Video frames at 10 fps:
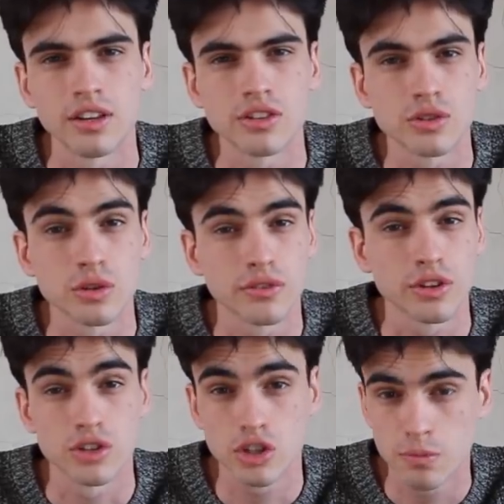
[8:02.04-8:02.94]
these sort of
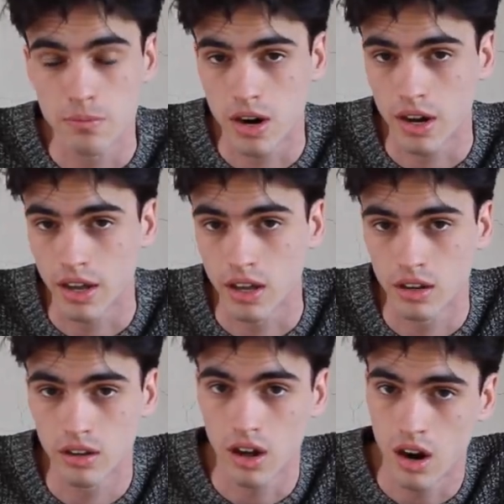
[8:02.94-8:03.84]
consumer
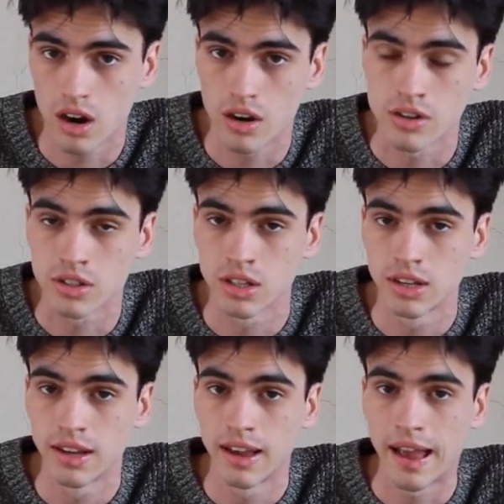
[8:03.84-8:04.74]
market cars
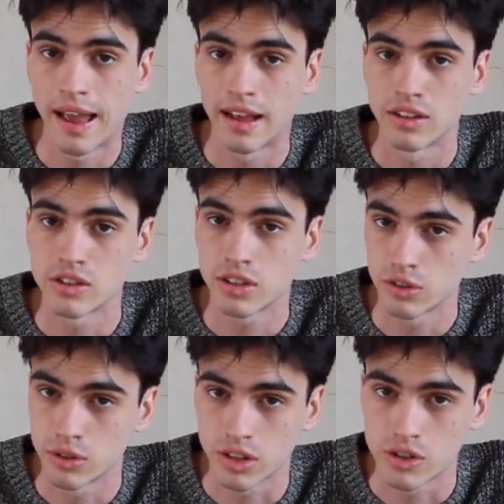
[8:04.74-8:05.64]
and
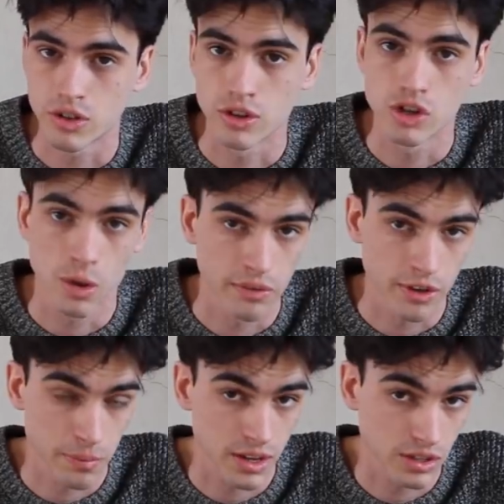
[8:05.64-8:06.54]
still do such a good job of
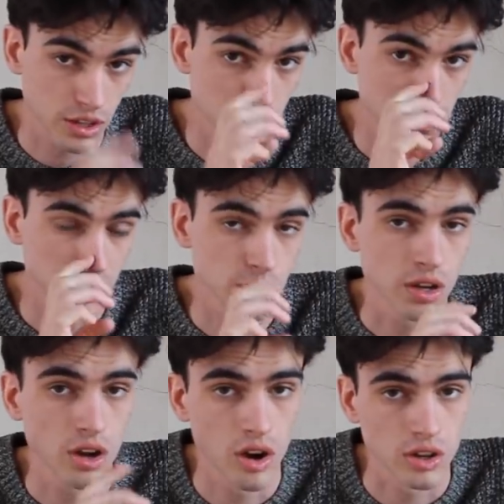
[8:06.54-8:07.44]
it because these are built to
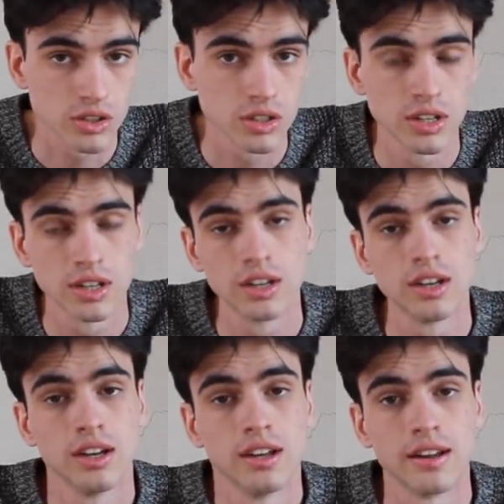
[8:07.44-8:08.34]
a cost.
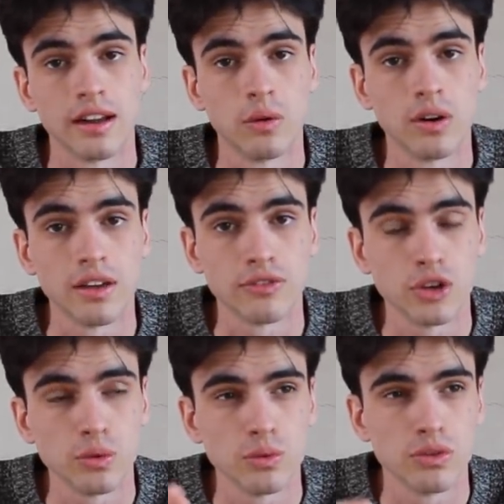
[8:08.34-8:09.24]
Now,
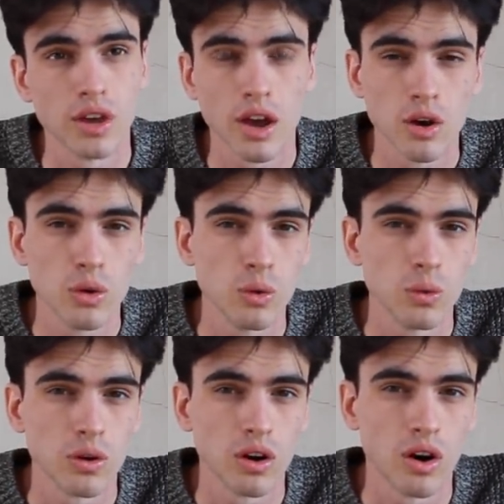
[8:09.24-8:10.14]
if you
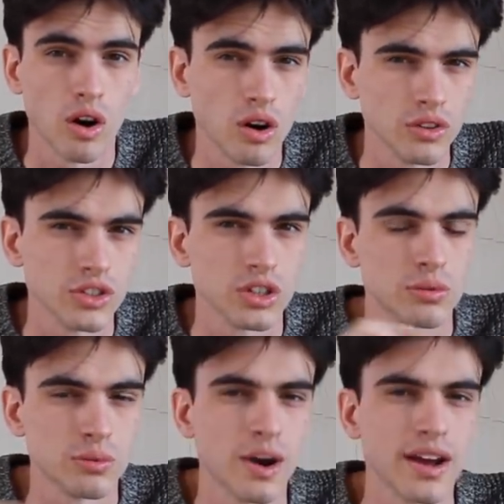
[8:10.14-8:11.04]
know
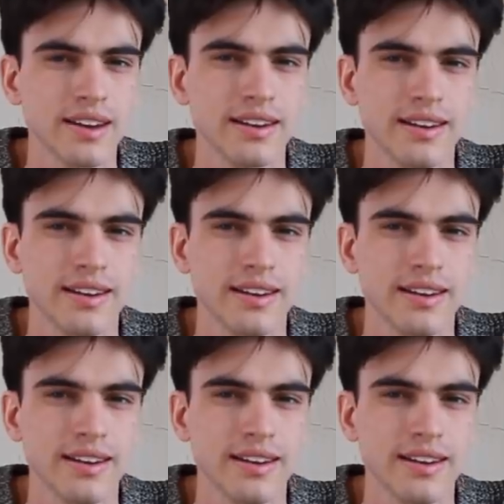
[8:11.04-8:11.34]
Honda right